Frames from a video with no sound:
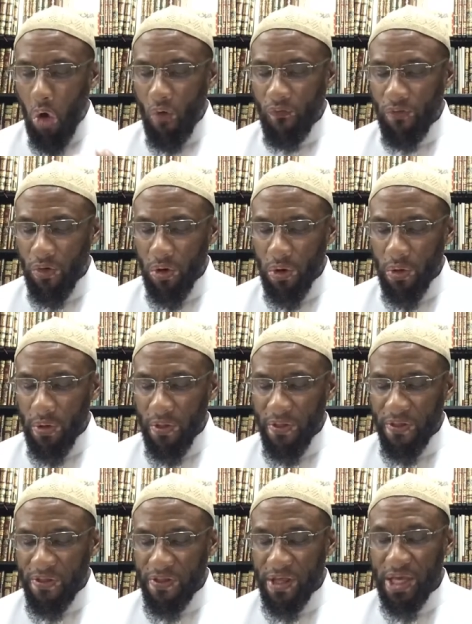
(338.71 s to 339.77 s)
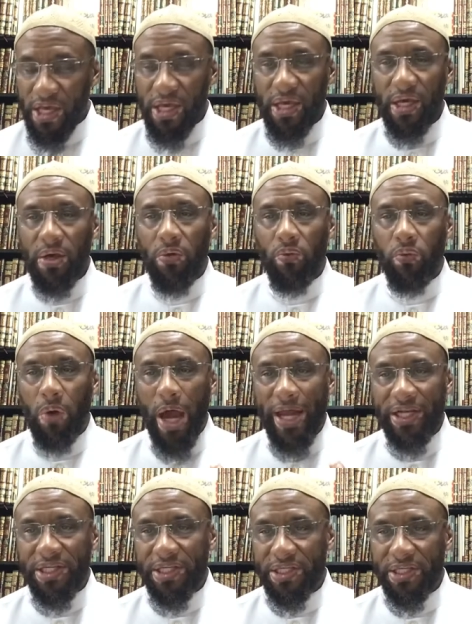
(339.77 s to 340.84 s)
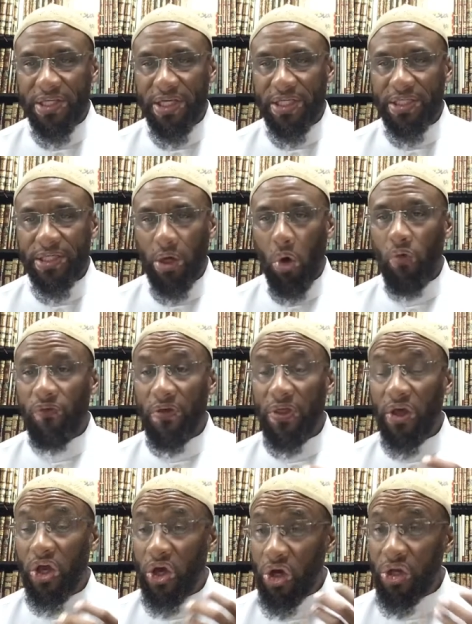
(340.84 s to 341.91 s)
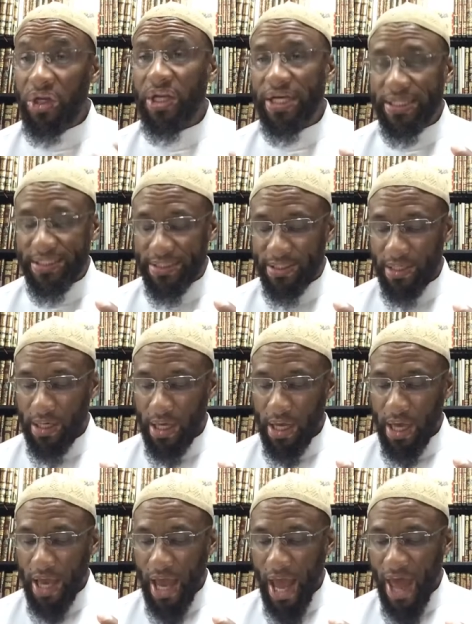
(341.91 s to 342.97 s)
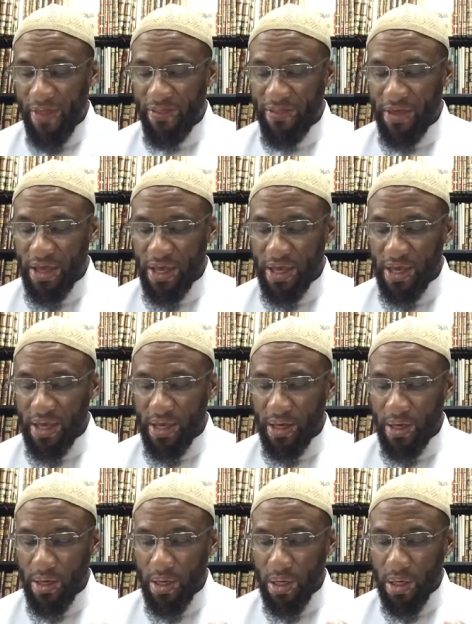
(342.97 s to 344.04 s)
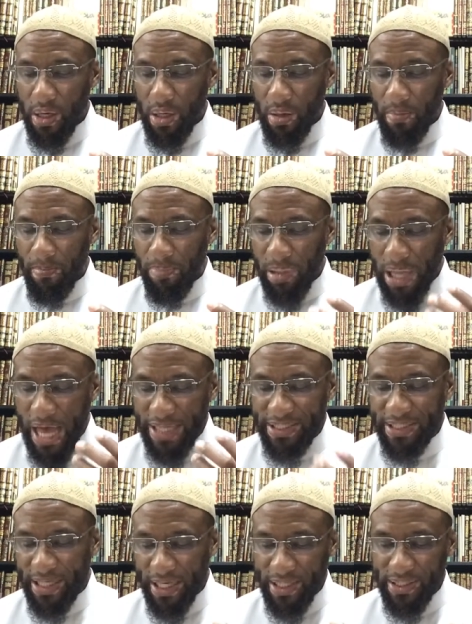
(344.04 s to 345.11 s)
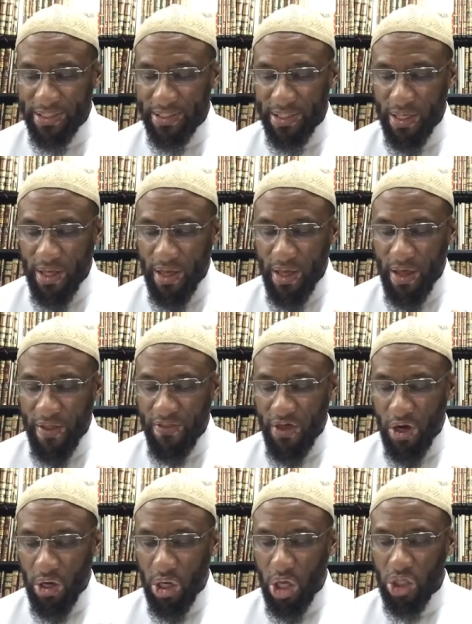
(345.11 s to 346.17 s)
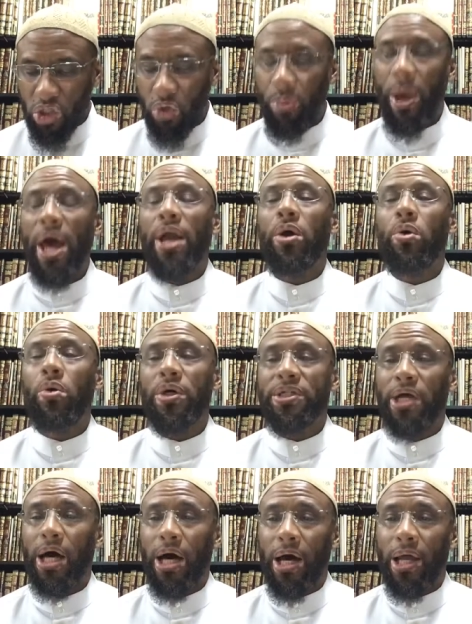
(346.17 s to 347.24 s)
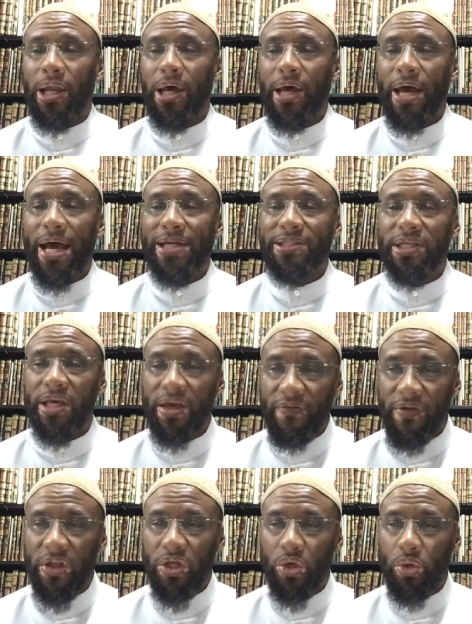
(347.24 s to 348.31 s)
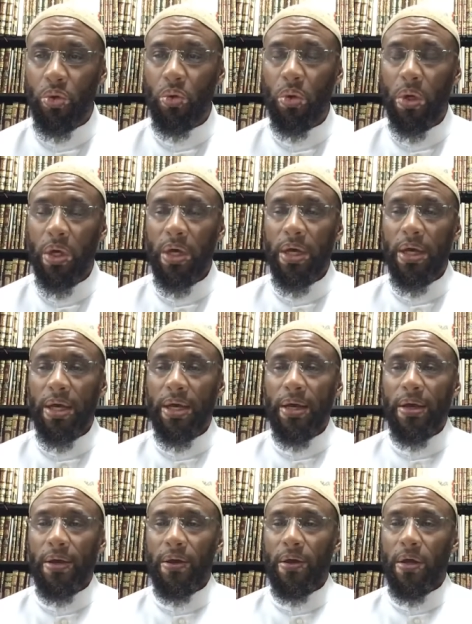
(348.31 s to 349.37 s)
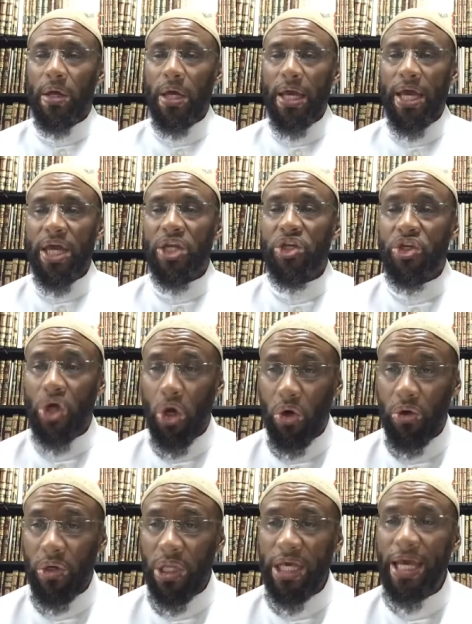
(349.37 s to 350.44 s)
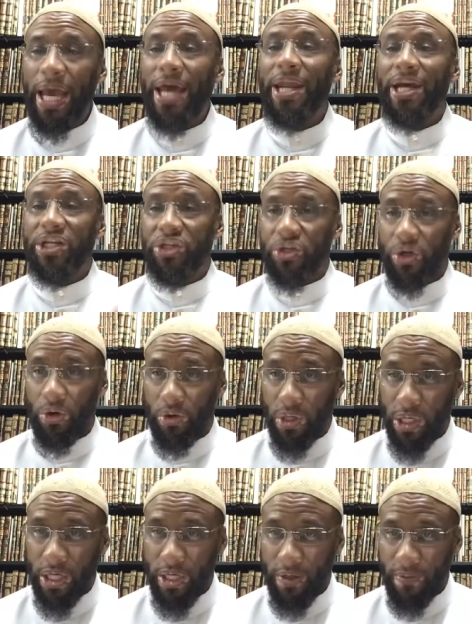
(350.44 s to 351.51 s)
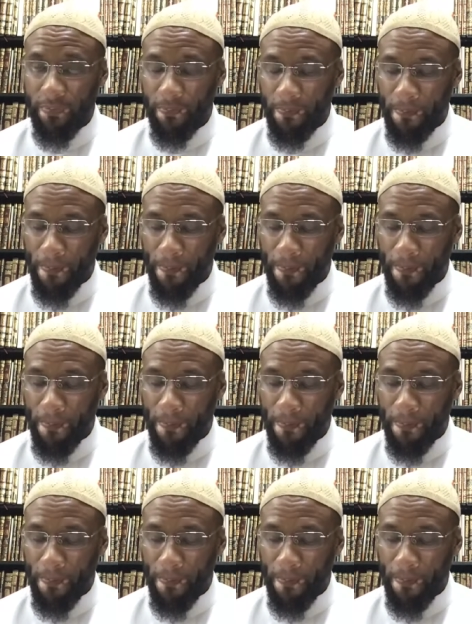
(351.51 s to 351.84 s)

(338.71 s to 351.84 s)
over the righteousness, over the goodness, and the blessings that Allah subhanahu wa ta'ala has given you internally and externally.